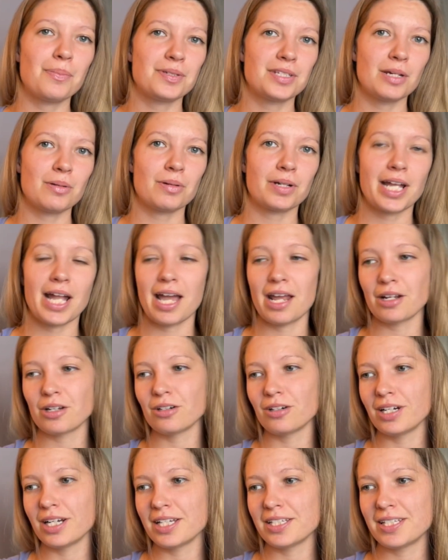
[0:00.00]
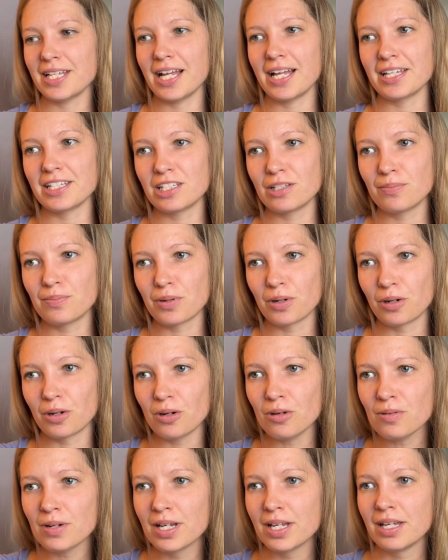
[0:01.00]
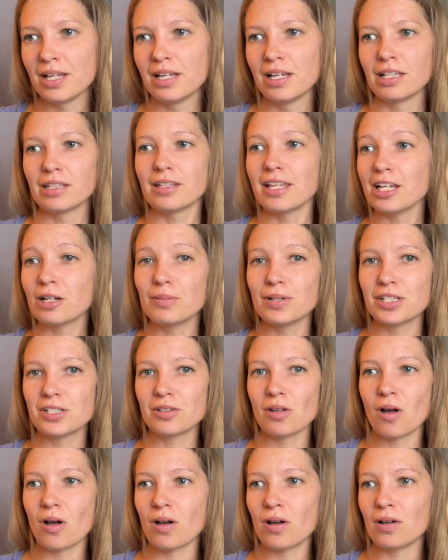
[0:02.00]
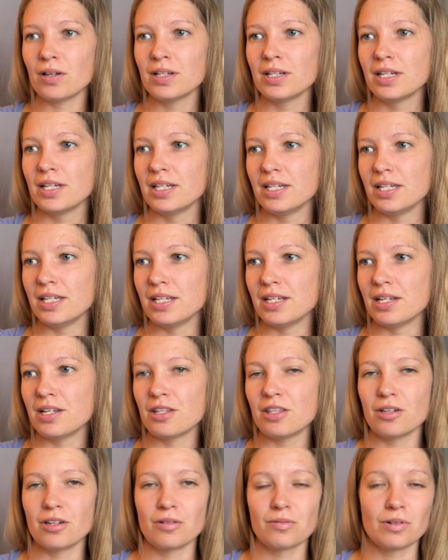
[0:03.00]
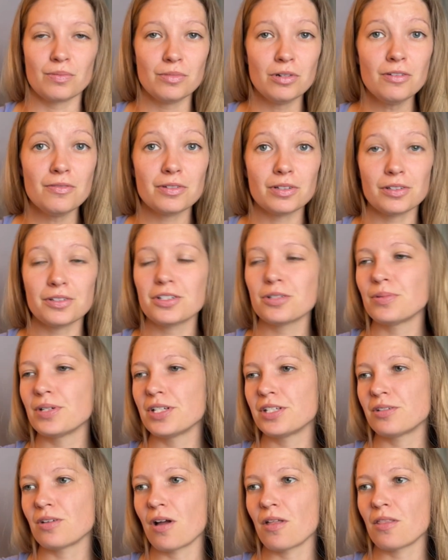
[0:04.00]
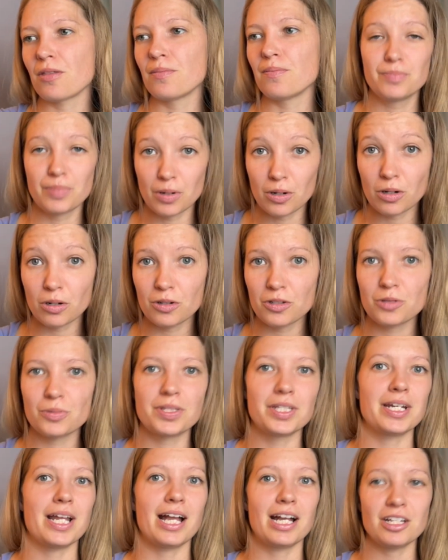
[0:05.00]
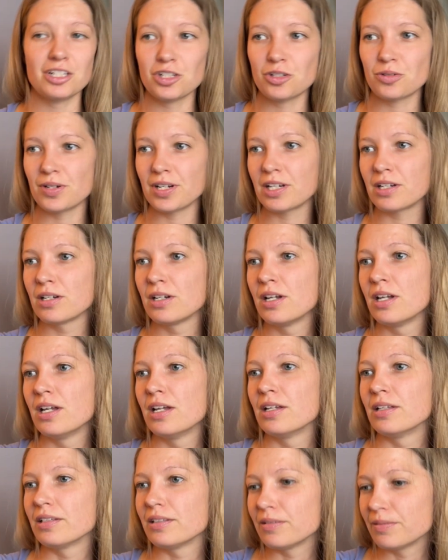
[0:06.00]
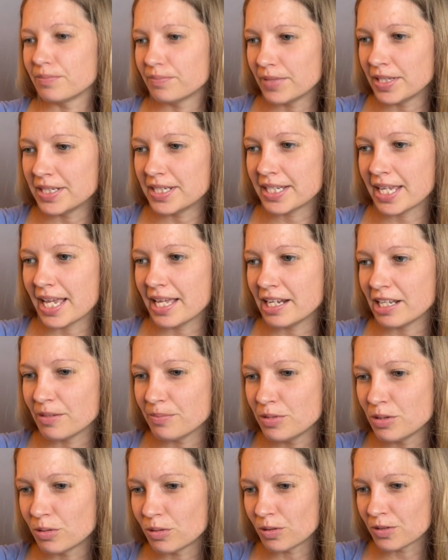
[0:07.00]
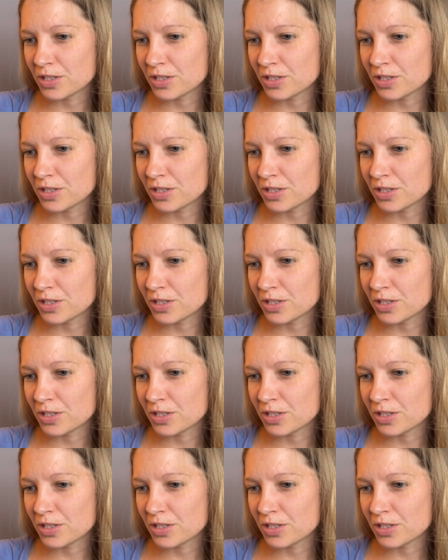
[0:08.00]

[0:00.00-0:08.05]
they were categorized as a burro. Like we saw in the removals, we saw the burros with an asterisk indicating mules,